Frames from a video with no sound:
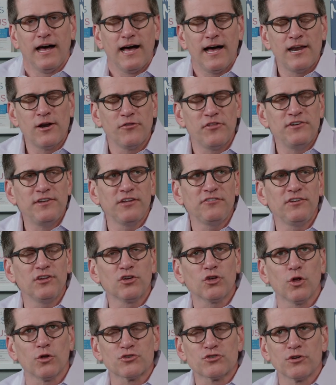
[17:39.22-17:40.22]
I know the Disney
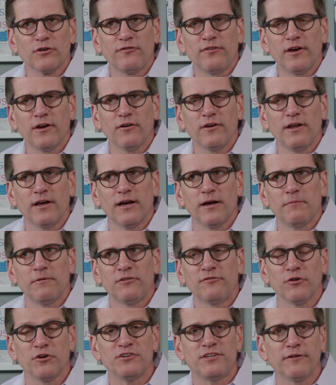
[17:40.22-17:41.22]
culture very, uh,
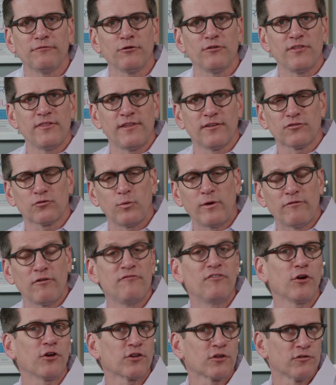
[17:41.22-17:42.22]
is very different than this. We have a
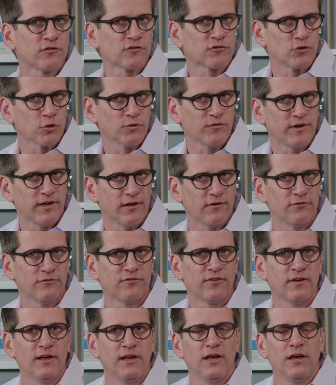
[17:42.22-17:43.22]
very
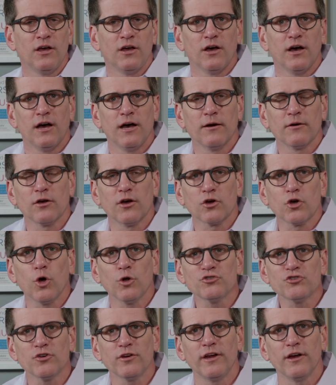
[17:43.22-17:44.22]
conservative uh,
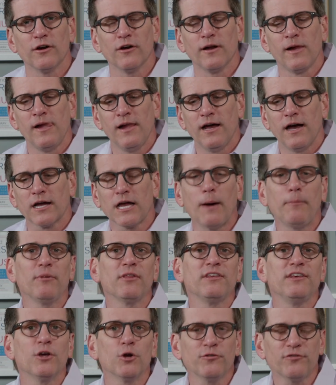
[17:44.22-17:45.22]
culture here. A couple
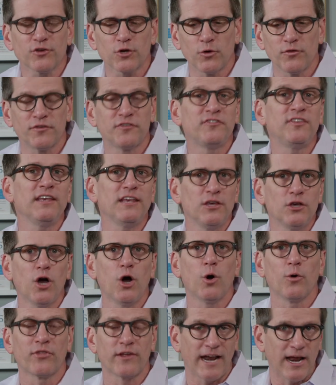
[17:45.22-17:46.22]
of years ago, the
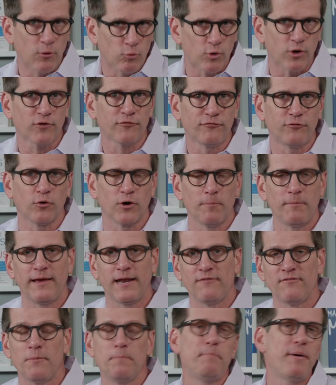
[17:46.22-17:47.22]
CEO that I worked for, a man
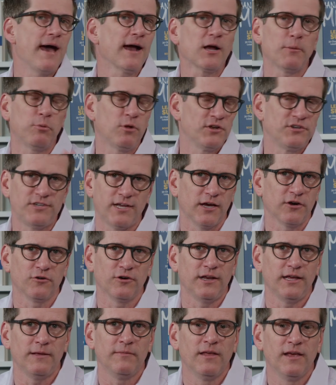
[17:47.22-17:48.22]
of impeccable
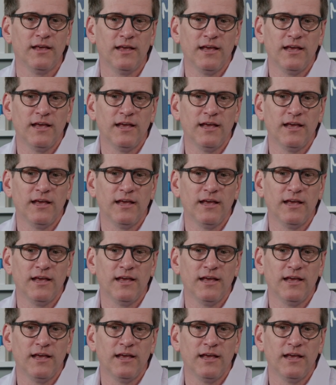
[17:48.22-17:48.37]
integrity,